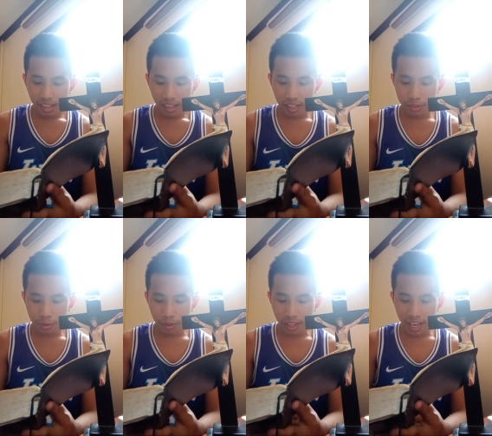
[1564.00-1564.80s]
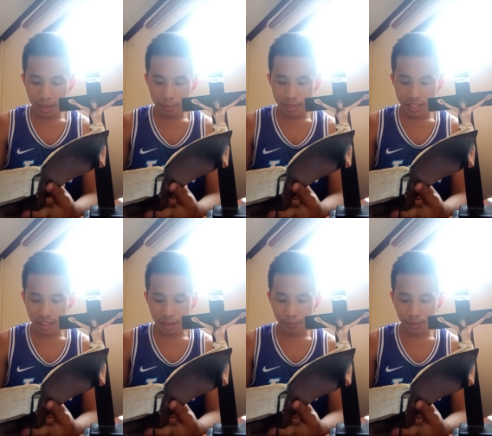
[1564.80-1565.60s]
And to all animals that
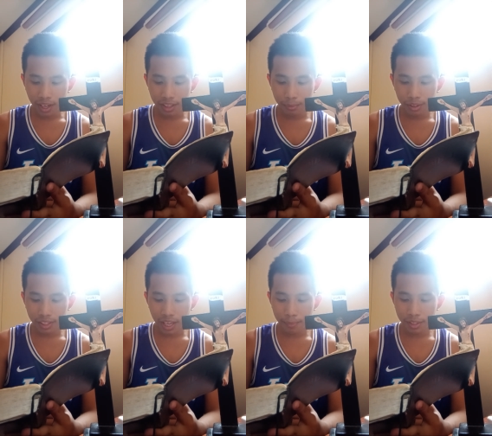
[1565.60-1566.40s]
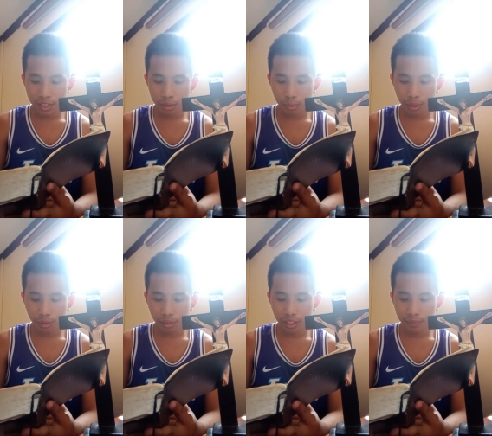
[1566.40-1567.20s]
a flood will never destroy
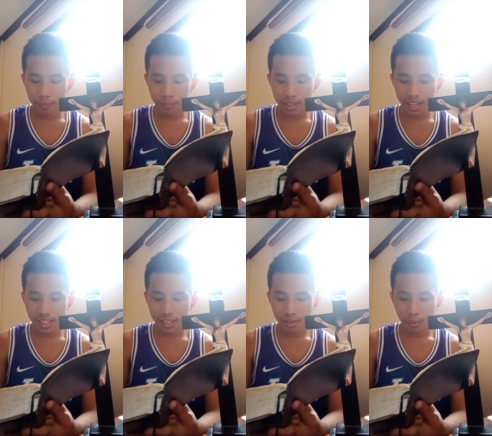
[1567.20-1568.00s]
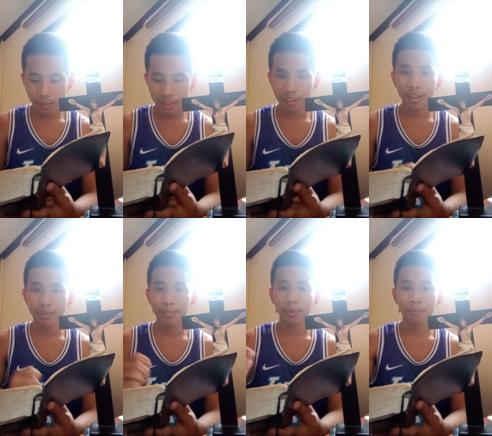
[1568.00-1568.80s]
all living beings. When the
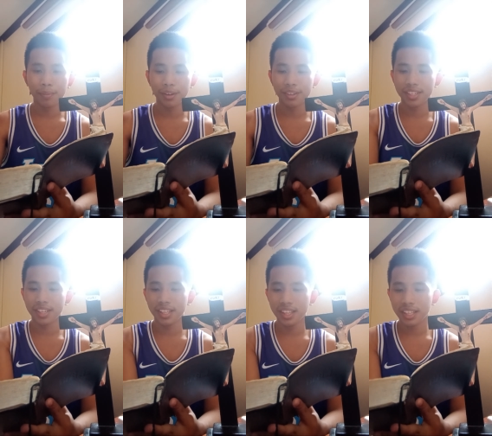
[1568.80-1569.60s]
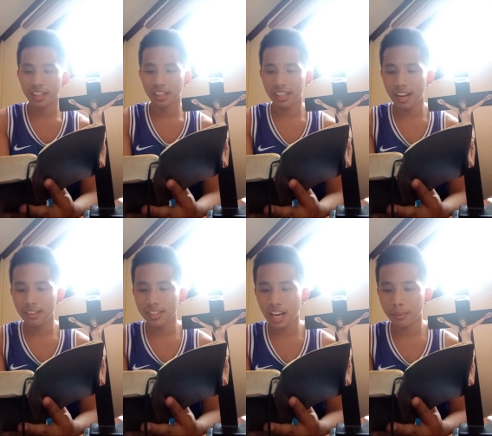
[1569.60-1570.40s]
rainbow appears in the
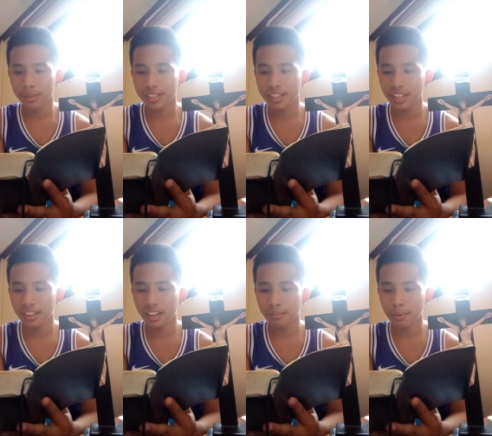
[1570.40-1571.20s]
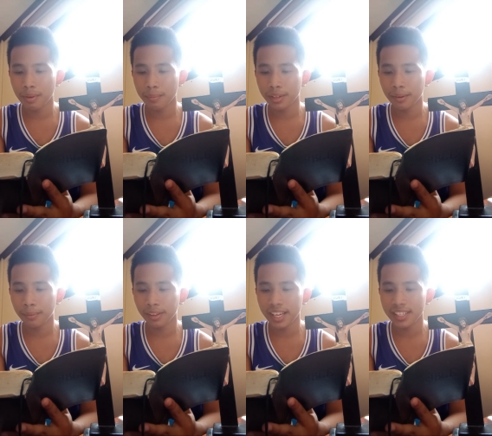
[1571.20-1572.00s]
clouds, I will see it and remember the
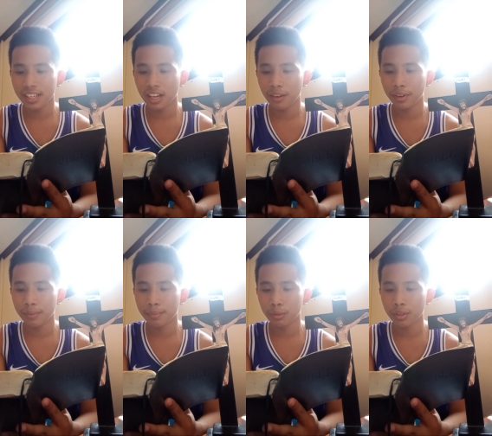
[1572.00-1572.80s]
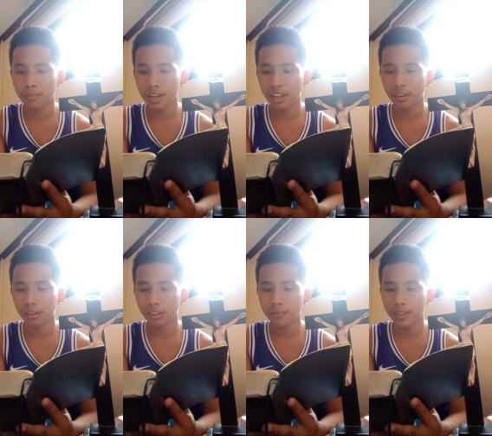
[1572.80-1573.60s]
everlasting covenant between me and
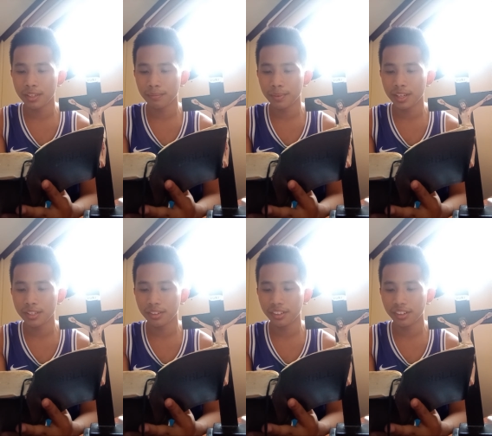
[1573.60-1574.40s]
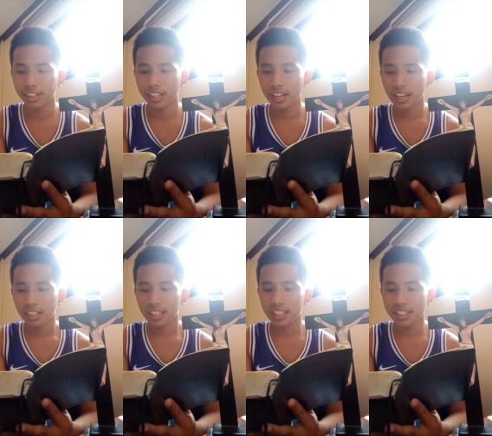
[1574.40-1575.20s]
all living beings on earth.
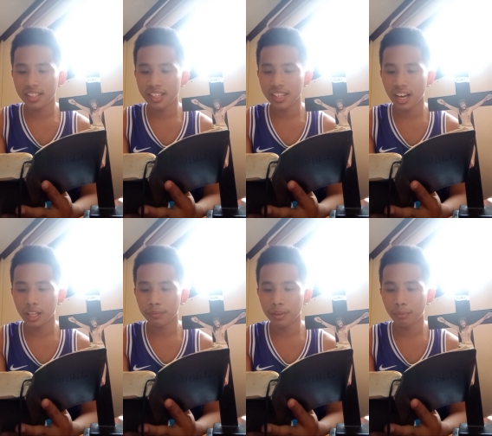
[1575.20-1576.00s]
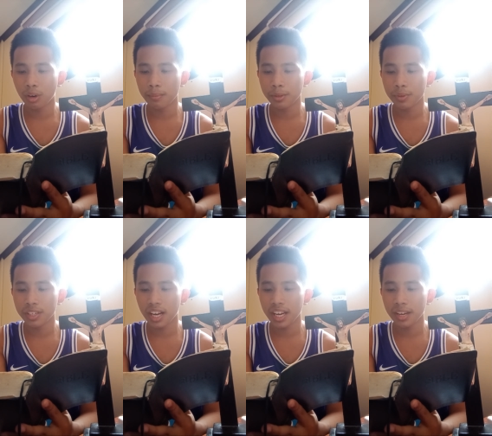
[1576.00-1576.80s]
That is the sign of the promise which
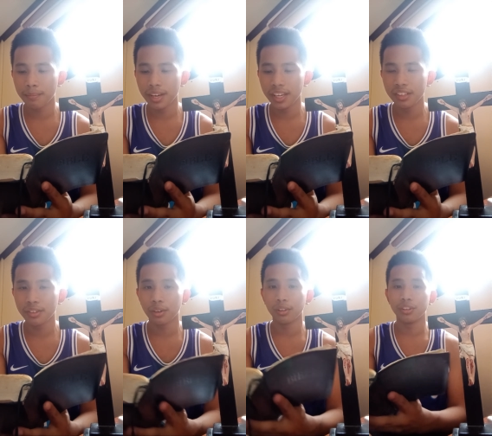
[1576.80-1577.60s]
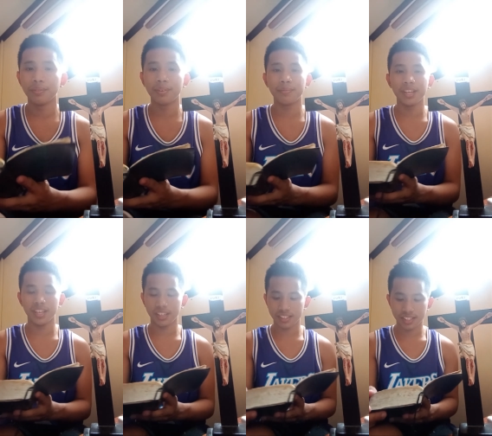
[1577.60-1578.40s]
I am making to all living
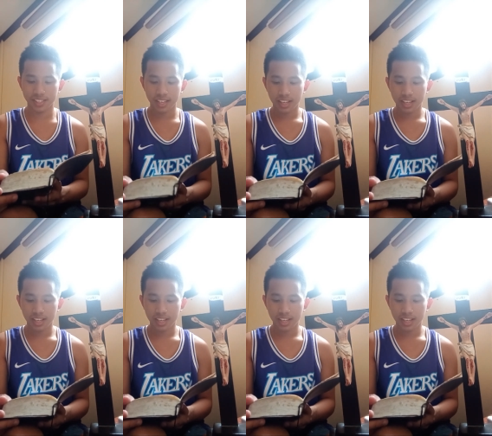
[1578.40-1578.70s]
beings.